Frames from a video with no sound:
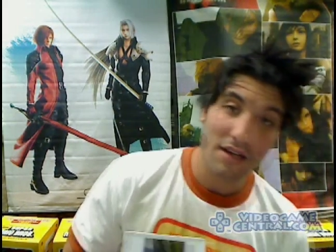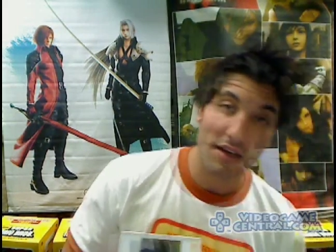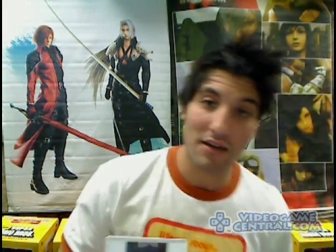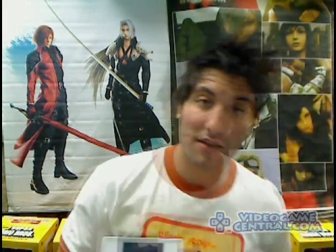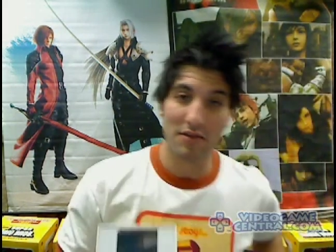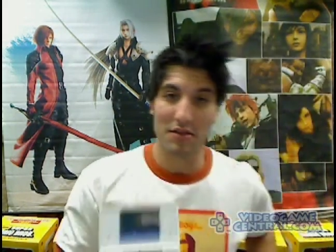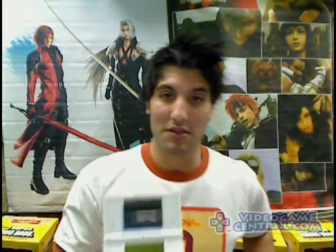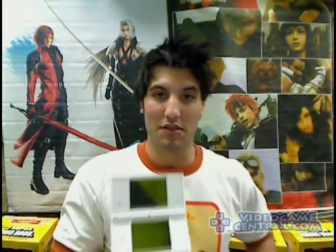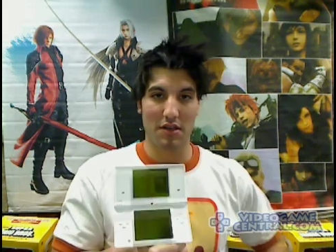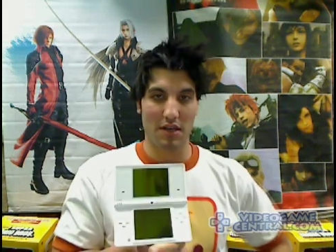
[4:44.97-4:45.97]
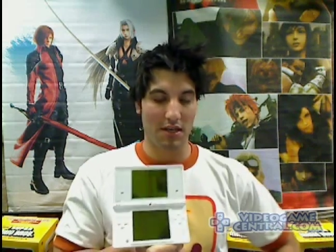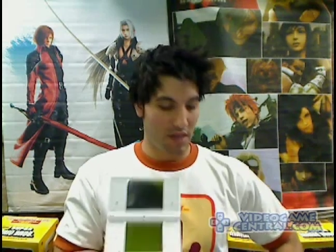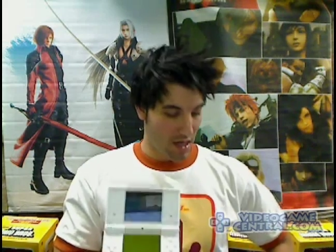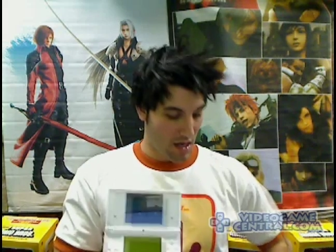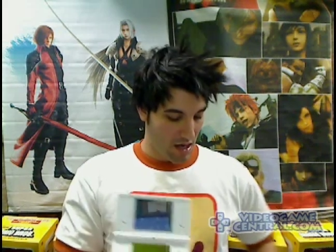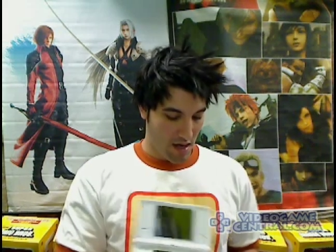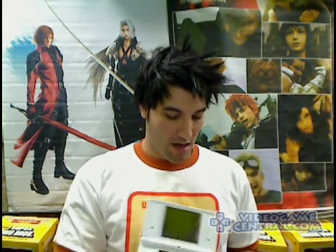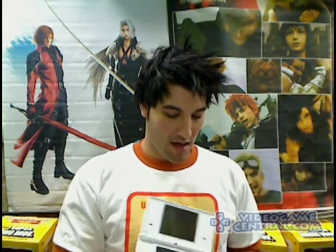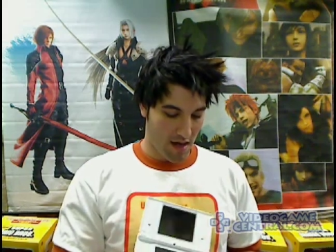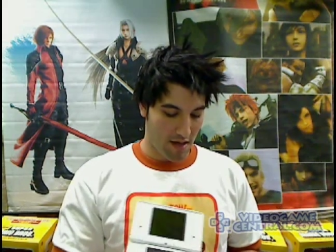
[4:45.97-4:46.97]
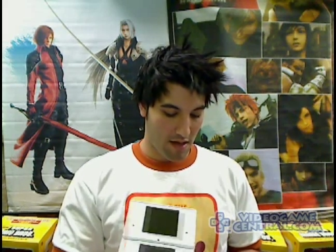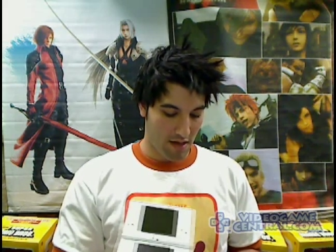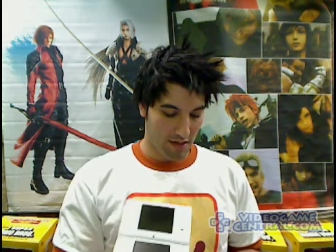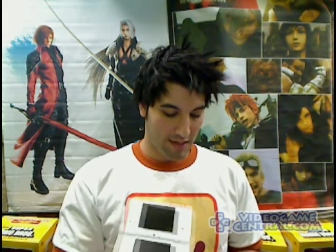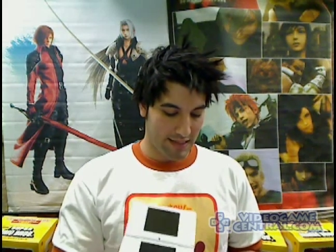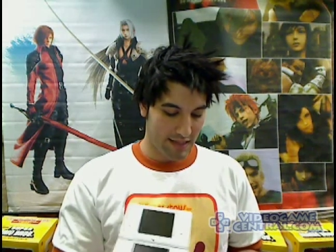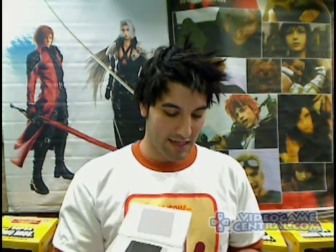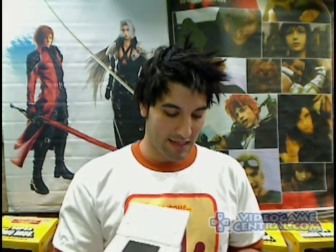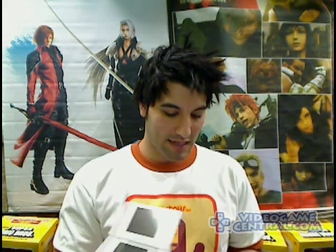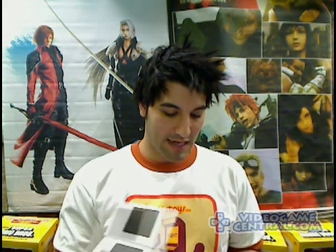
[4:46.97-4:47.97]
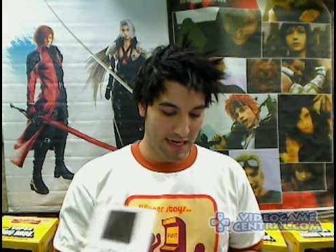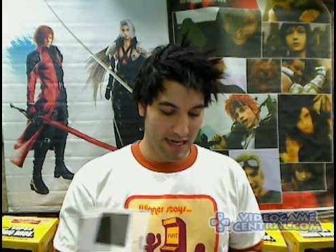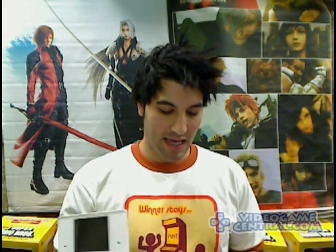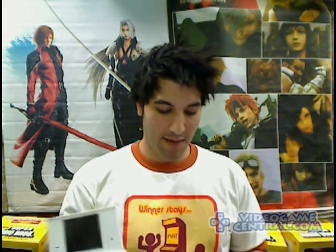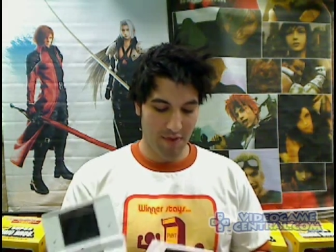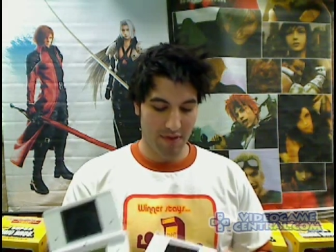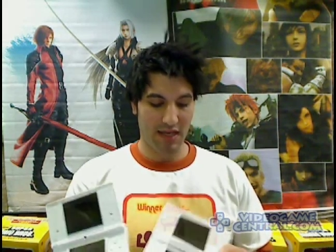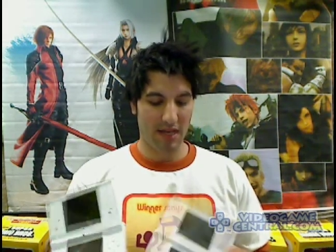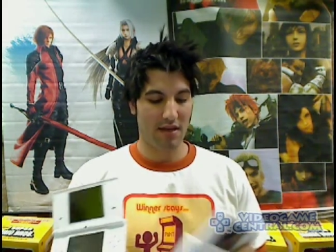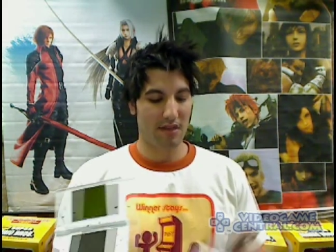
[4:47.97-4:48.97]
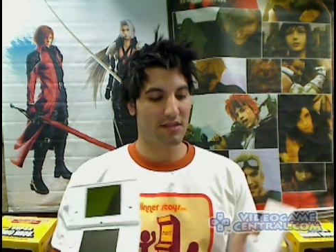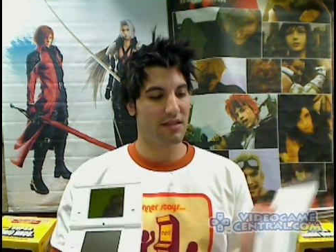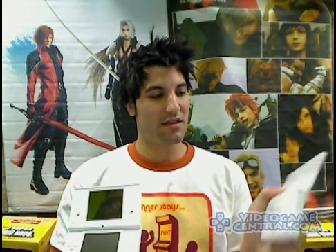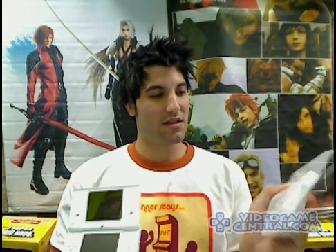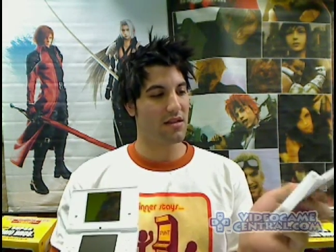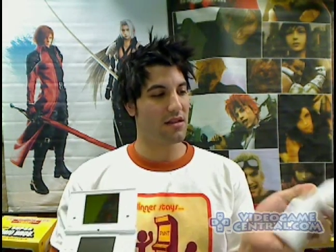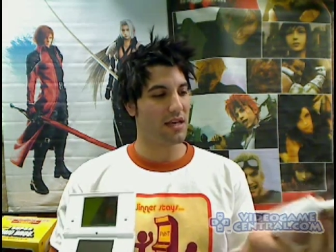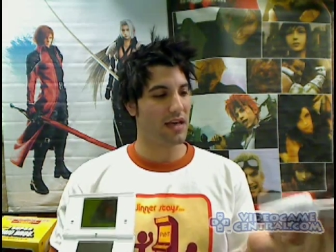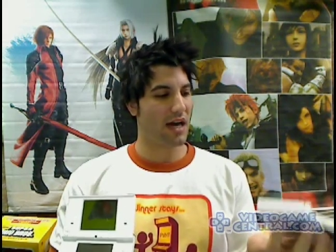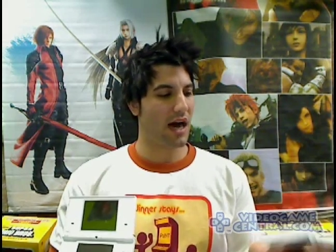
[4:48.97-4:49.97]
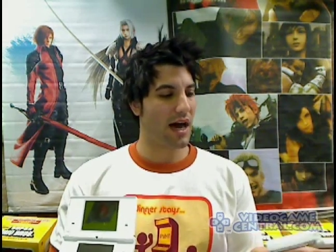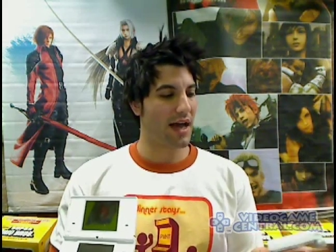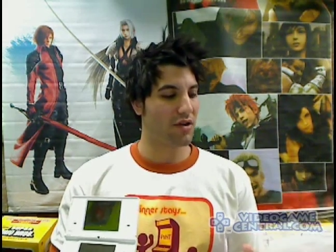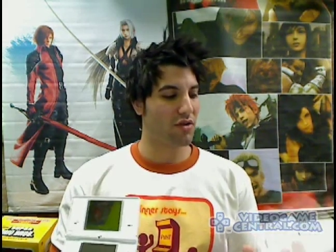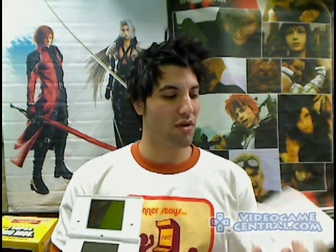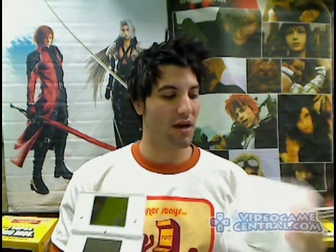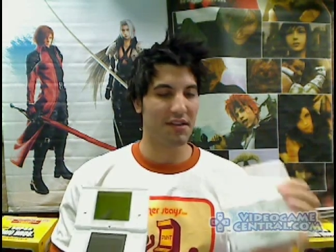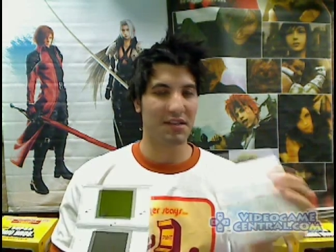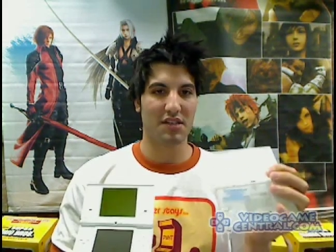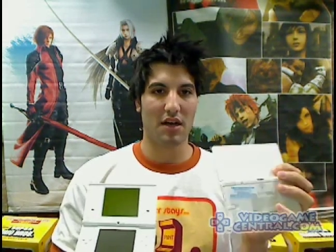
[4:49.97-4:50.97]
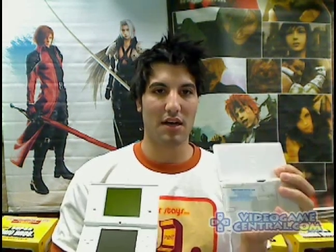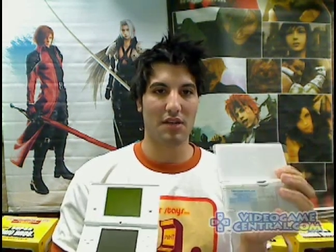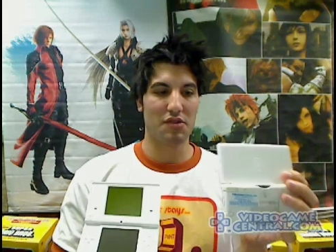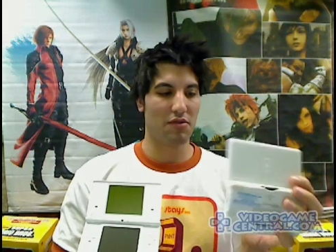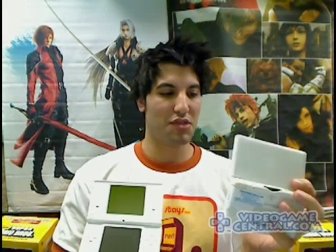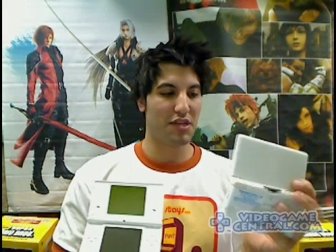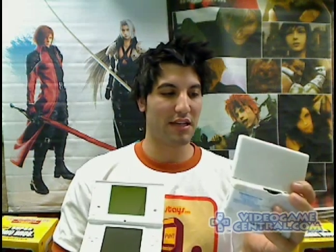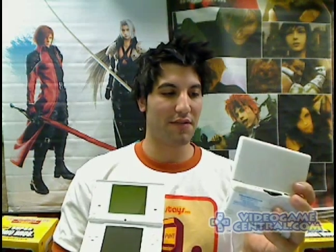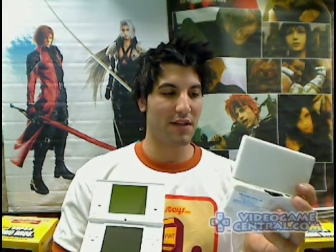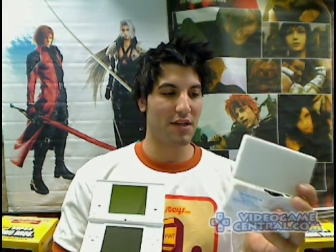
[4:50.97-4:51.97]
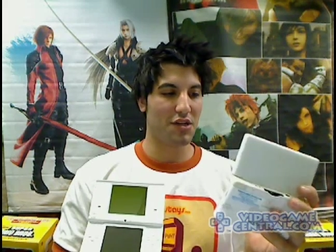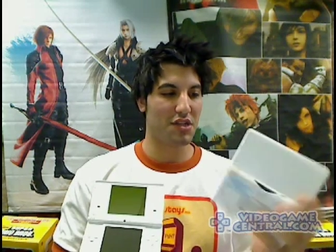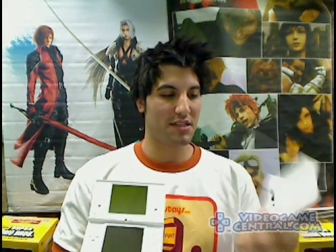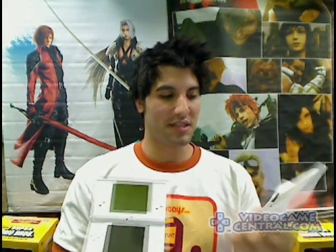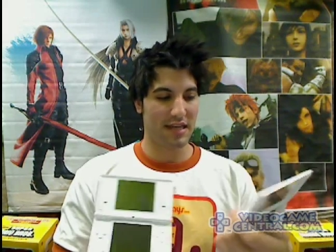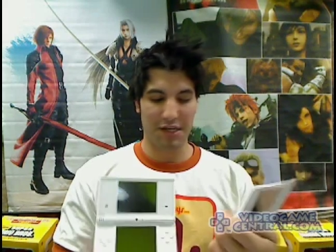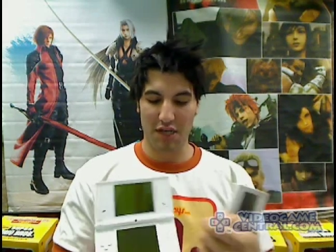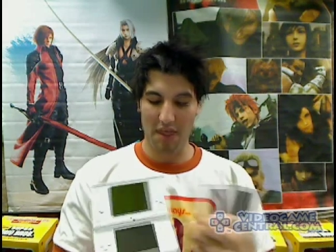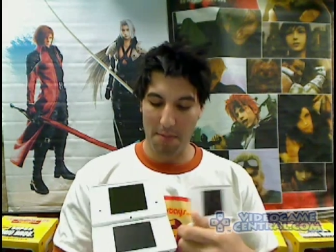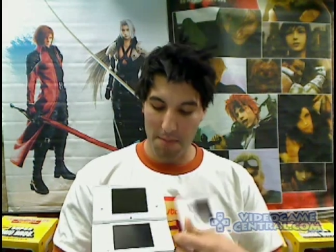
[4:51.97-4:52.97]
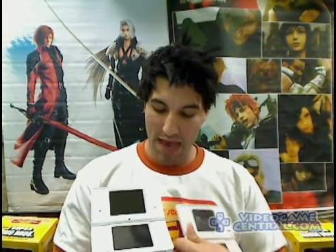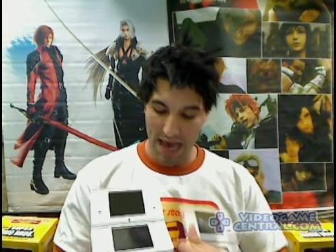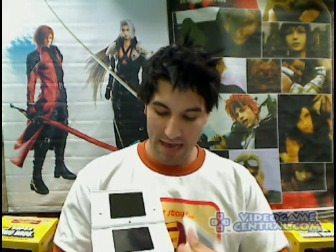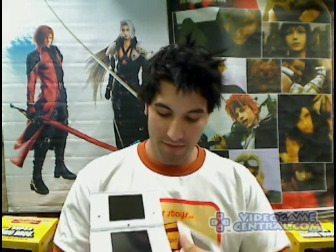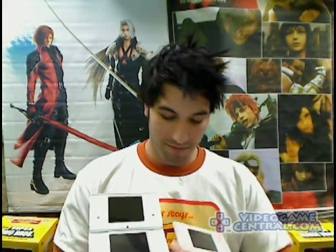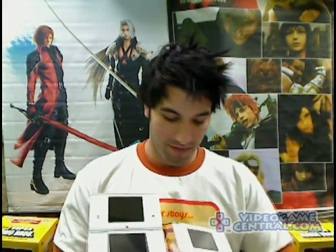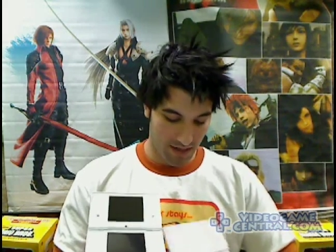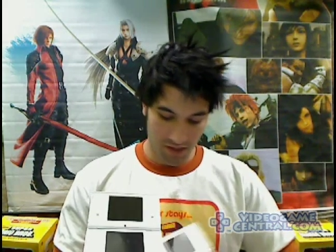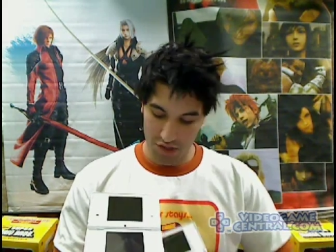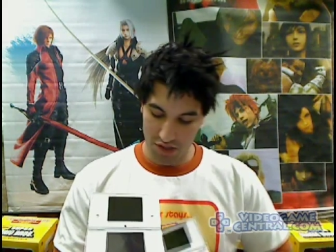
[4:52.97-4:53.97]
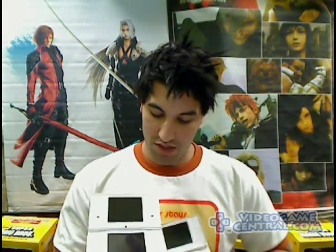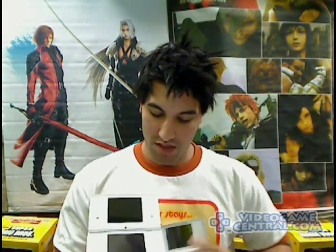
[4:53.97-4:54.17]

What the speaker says: Lite here too, just to show you guys. Unlike the DS Lite, it came with the high gloss dual injected finish. This is actually a matte finish,